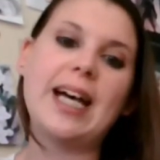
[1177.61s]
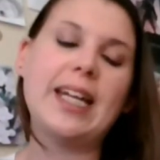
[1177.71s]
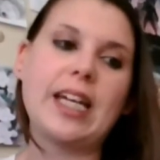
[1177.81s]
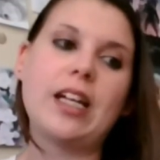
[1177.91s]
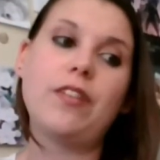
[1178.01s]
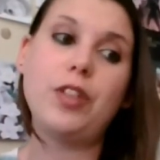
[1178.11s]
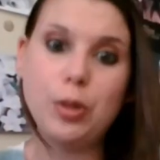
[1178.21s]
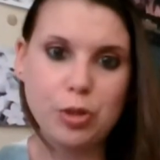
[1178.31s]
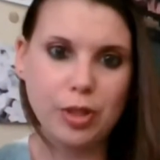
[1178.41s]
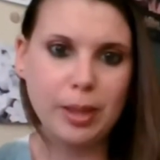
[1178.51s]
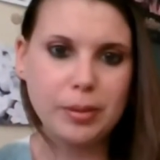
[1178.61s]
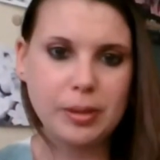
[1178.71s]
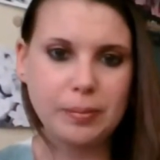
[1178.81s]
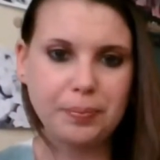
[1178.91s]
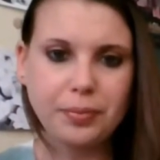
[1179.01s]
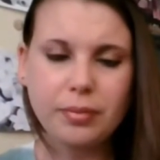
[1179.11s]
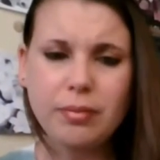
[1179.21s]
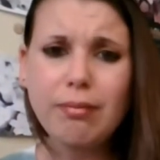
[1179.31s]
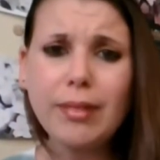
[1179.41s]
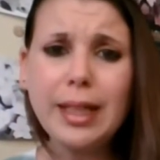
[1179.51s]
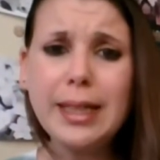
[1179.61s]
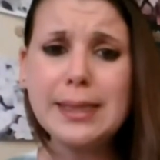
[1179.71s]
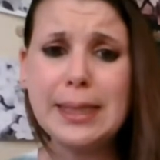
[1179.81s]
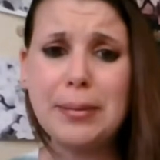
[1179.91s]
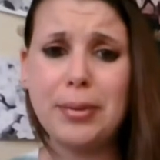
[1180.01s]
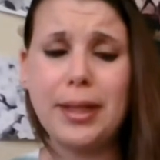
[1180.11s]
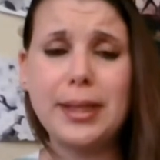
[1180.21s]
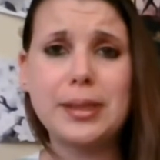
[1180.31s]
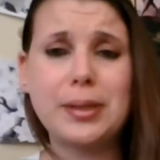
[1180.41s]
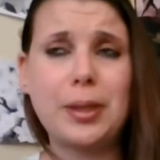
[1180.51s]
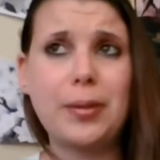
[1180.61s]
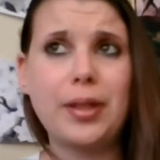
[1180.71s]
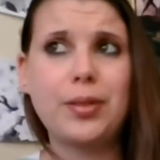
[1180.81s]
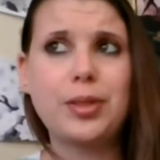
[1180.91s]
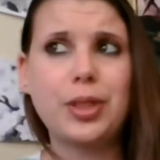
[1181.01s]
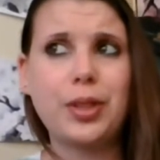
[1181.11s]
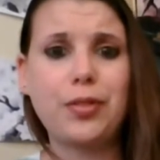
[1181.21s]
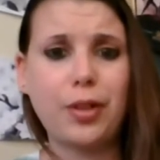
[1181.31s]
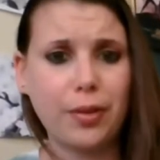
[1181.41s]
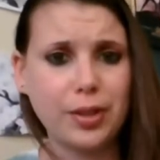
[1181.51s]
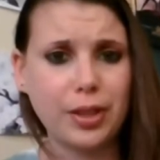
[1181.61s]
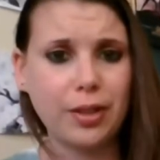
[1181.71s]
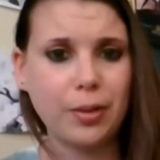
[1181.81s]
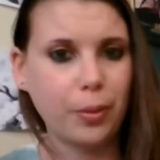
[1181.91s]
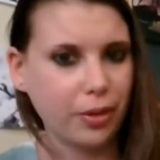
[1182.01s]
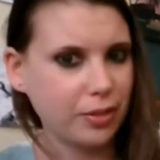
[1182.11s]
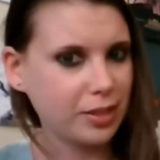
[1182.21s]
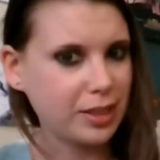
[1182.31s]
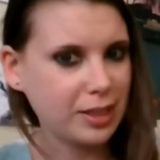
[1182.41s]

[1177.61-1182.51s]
And again, a few trips is the same price as going to Florida once,